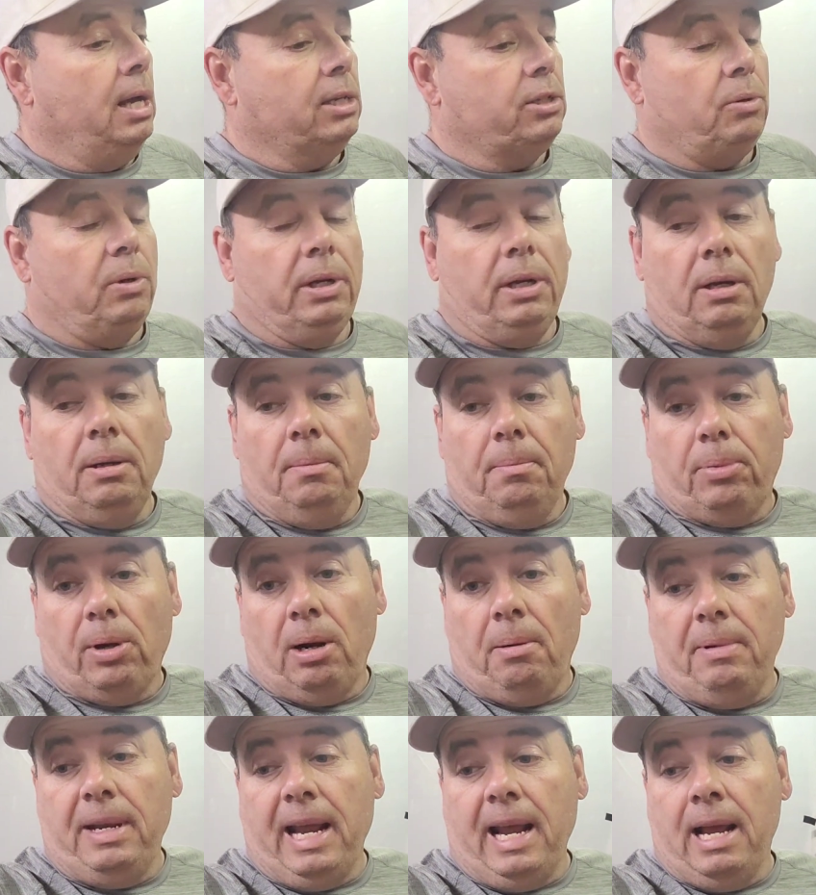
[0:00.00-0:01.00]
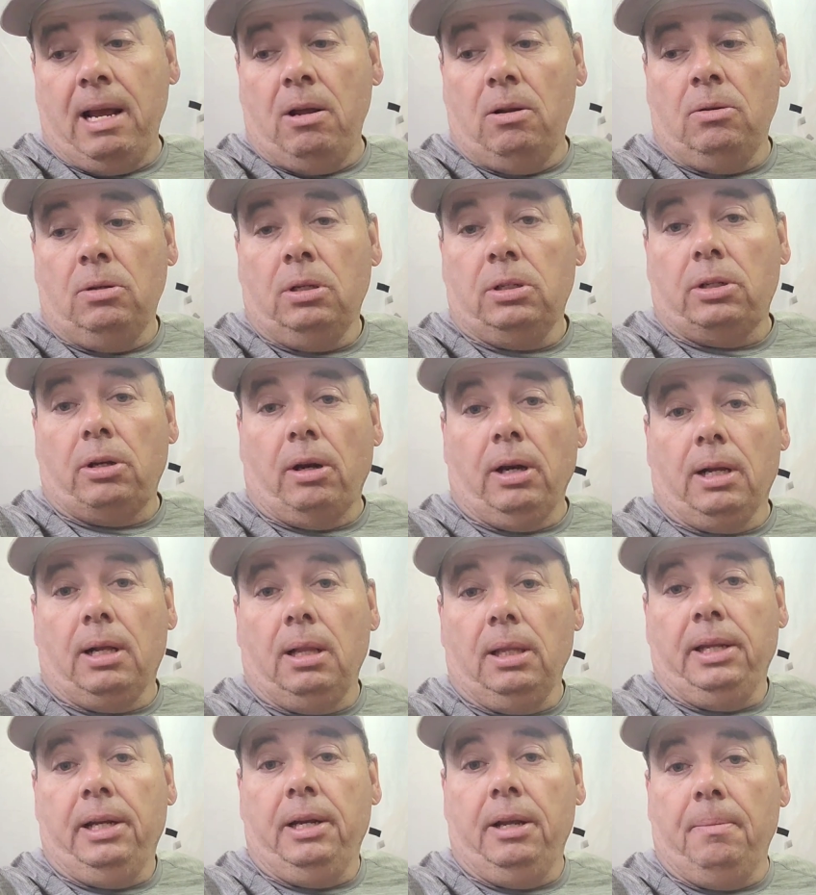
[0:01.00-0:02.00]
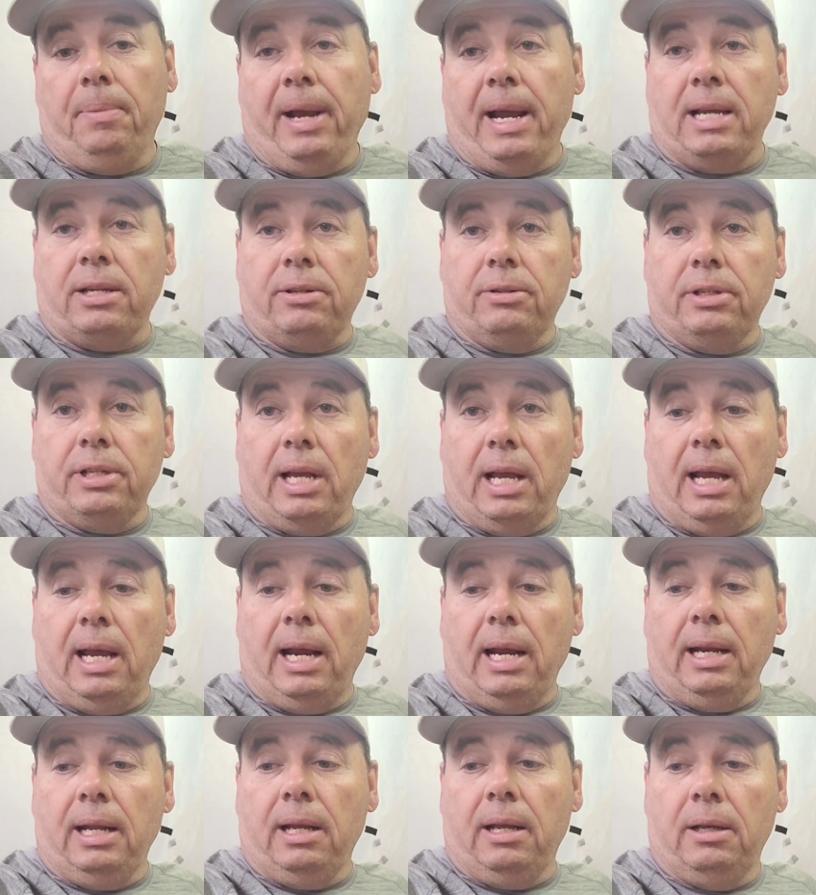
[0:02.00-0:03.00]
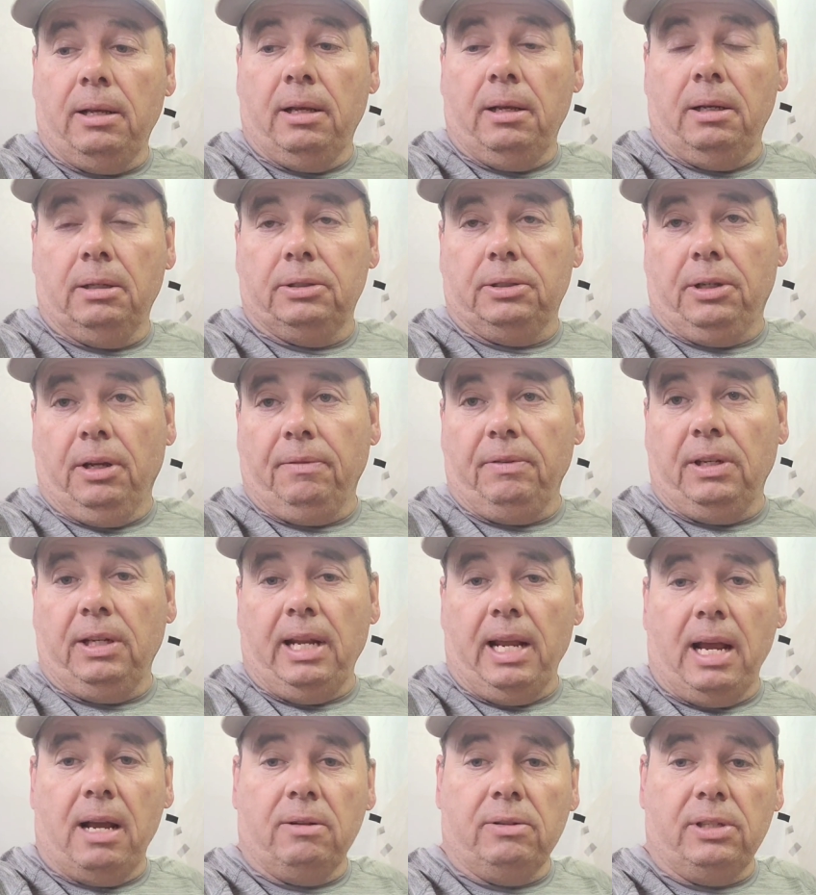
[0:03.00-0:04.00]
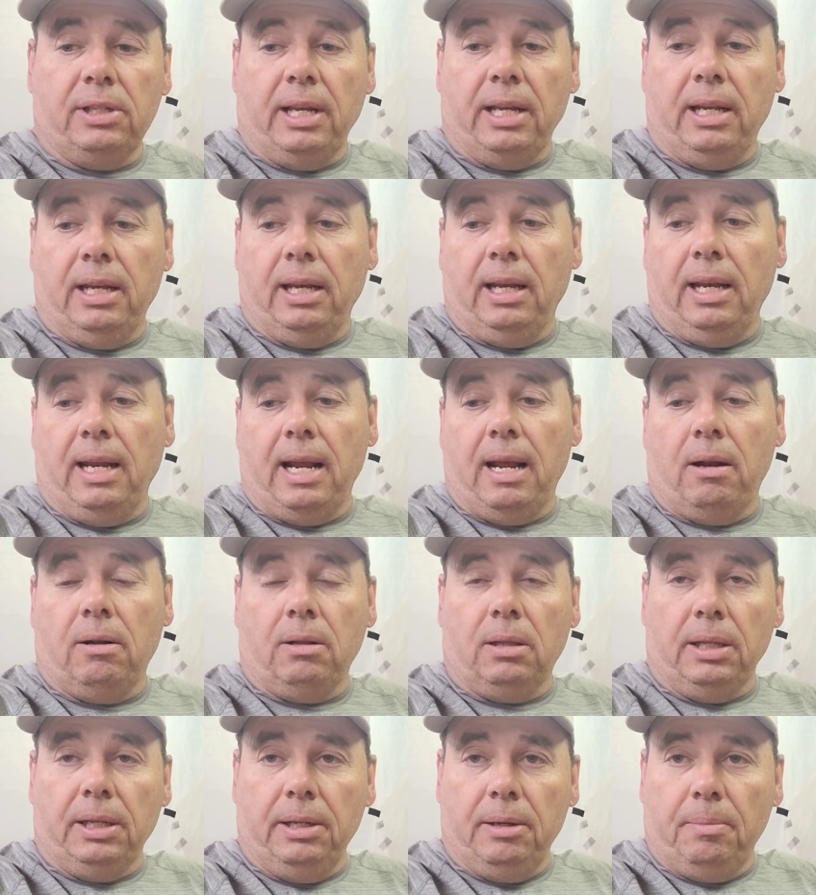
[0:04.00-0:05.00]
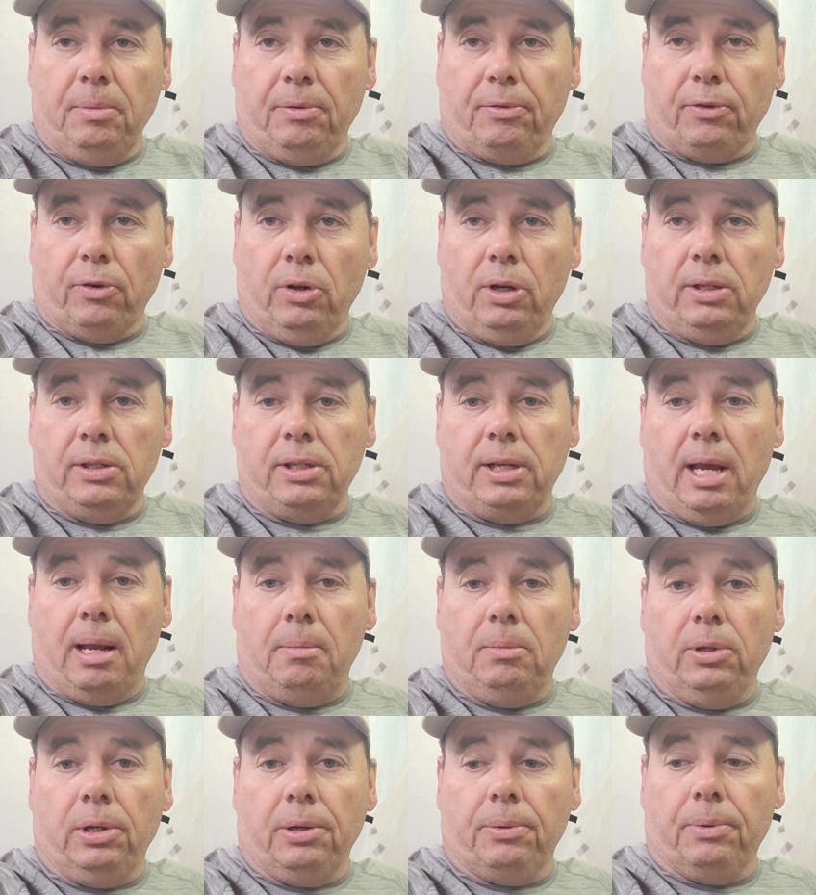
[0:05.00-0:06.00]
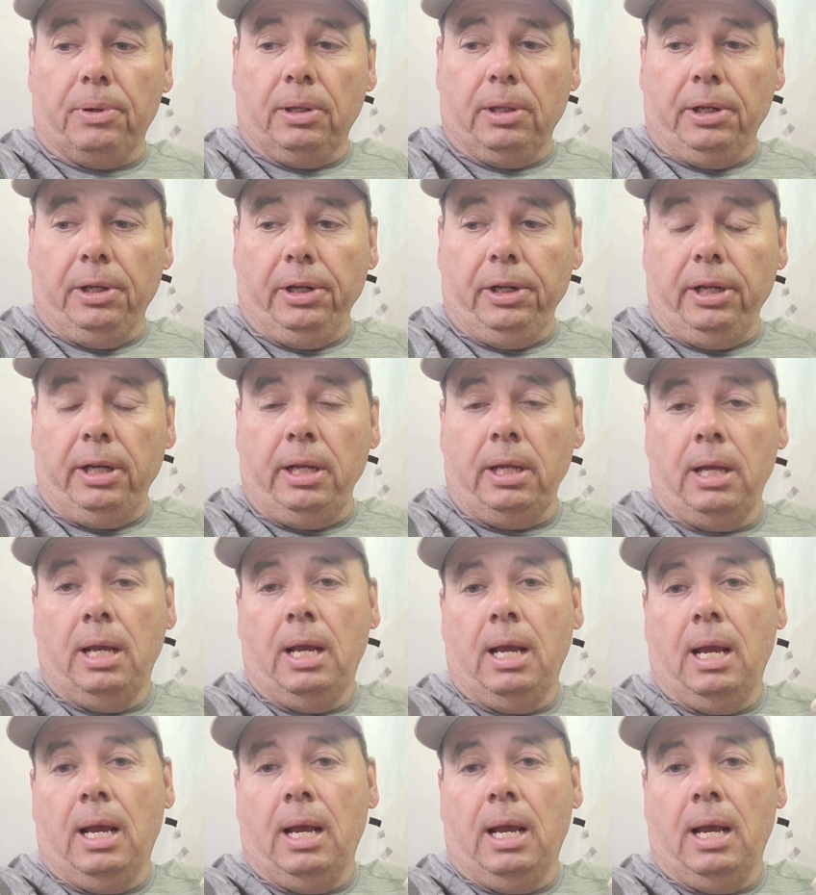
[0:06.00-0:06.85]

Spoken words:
So I brought them down, started cleaning up passenger side, scuffed it down, sanded it down, cleaned up the fronts, got them looking really good.